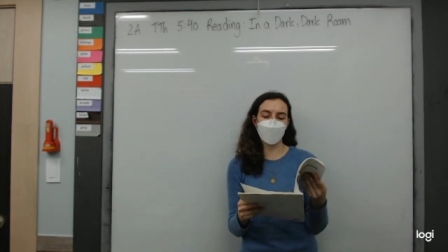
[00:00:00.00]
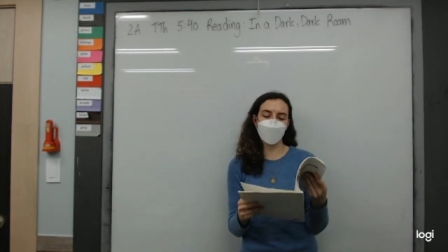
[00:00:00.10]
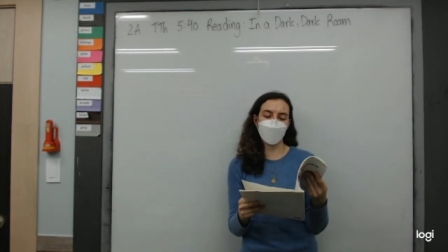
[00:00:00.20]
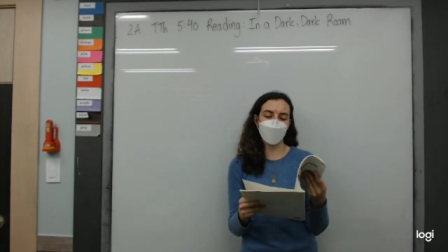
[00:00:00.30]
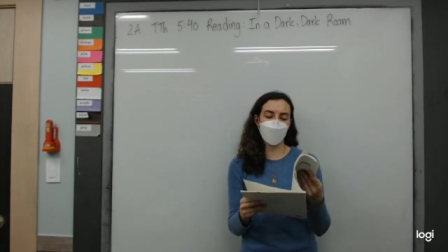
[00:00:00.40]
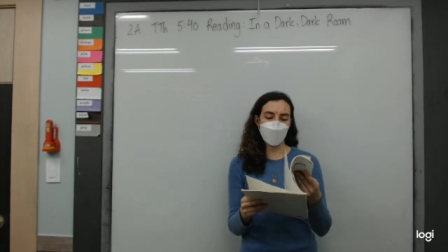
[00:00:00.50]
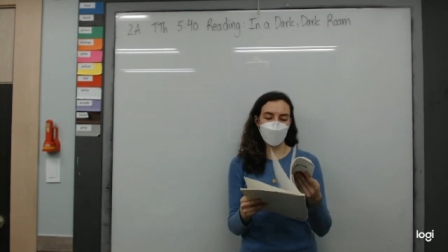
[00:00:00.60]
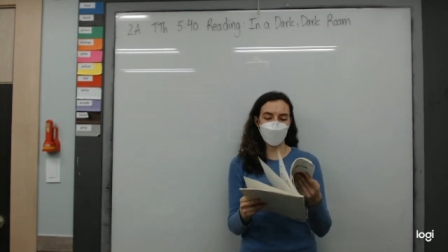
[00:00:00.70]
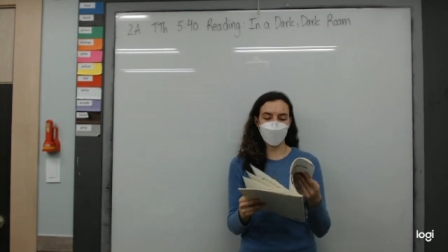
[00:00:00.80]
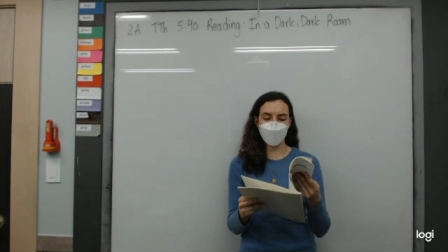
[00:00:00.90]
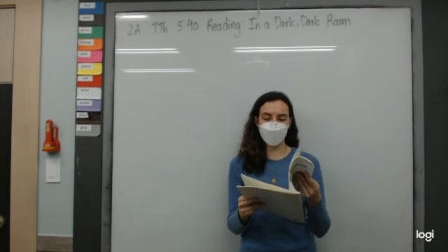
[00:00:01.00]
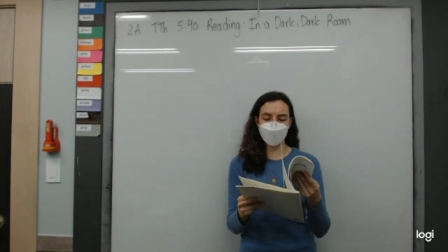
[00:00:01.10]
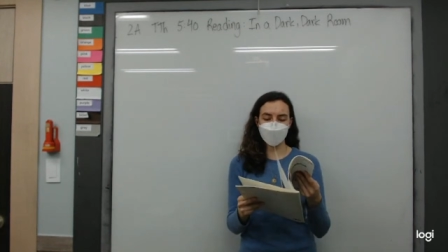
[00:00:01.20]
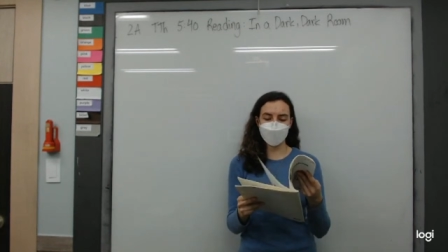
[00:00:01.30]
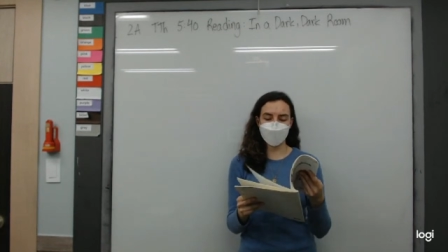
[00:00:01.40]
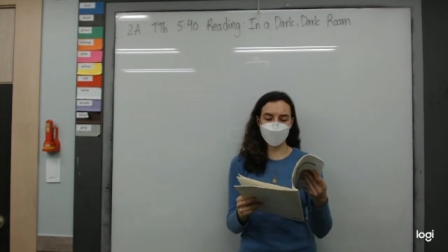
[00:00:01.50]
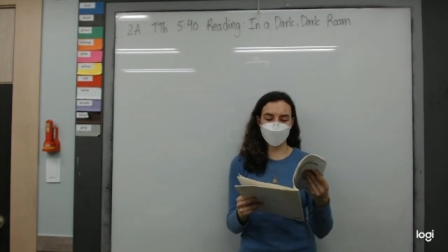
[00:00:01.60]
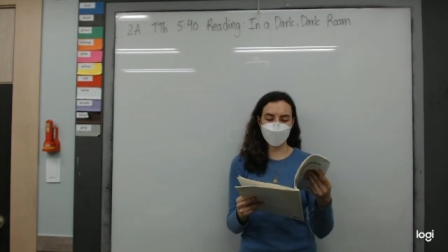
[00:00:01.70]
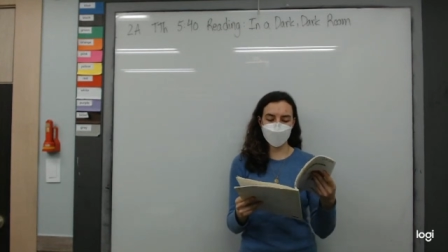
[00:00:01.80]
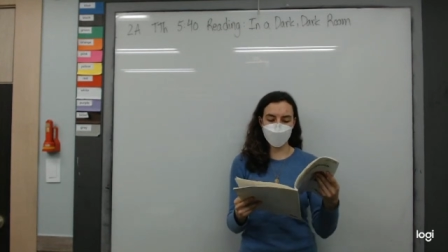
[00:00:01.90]
what the words
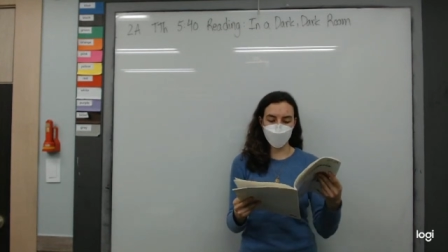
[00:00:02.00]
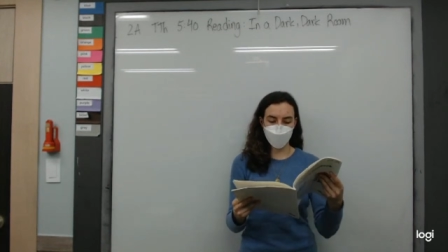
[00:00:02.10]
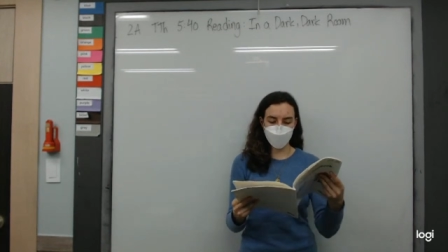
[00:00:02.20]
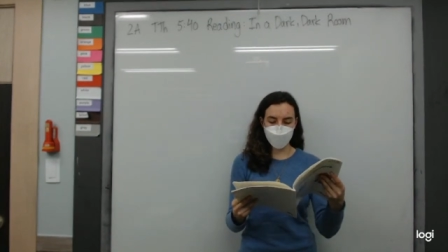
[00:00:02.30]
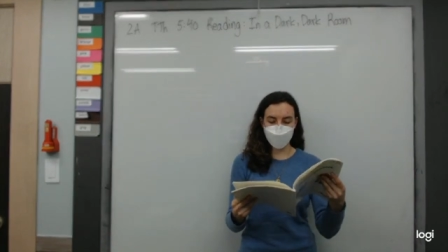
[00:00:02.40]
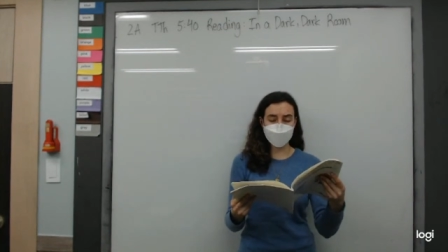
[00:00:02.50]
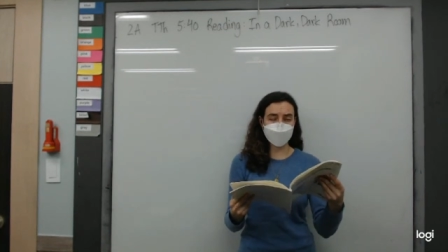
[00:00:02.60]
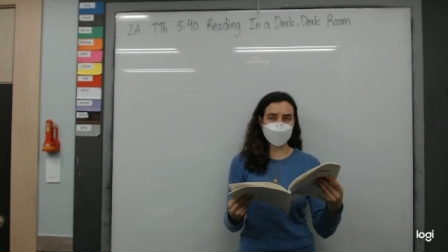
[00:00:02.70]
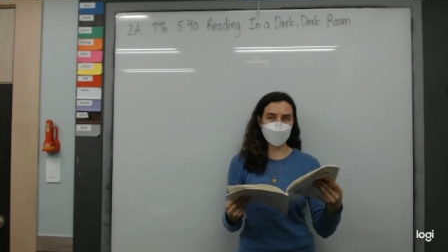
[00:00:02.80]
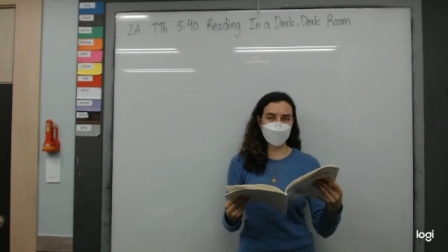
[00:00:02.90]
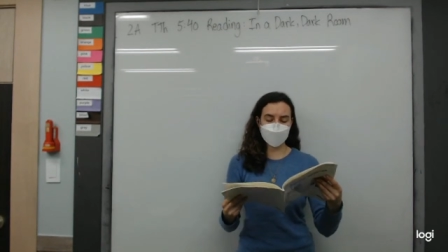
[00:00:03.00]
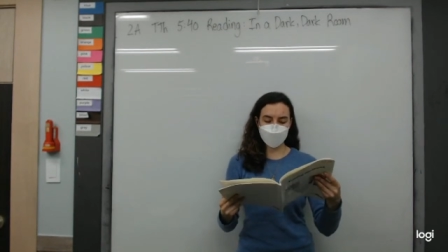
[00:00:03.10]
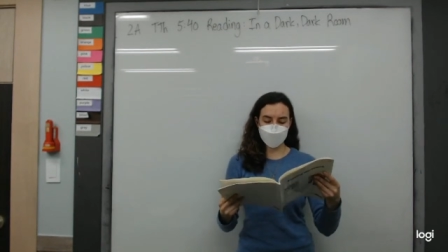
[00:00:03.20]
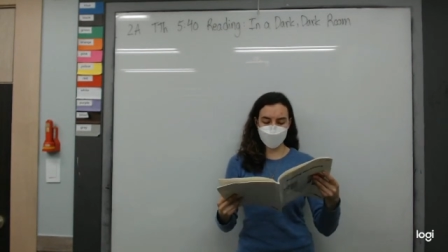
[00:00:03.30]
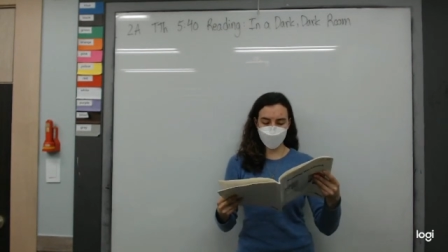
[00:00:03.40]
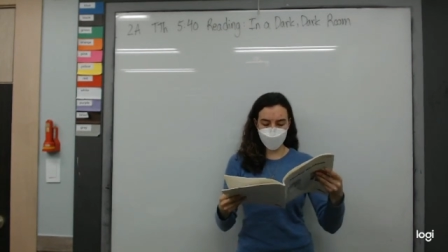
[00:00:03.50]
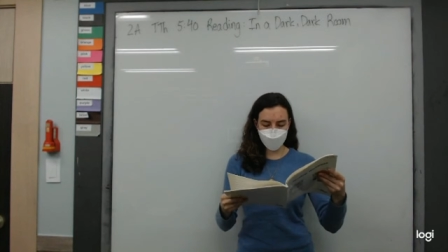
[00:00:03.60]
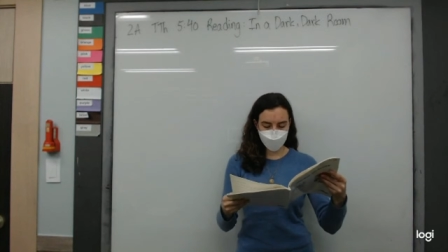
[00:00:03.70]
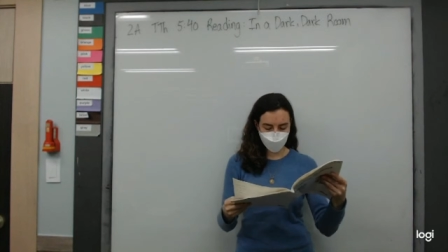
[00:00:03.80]
meaning is, okay?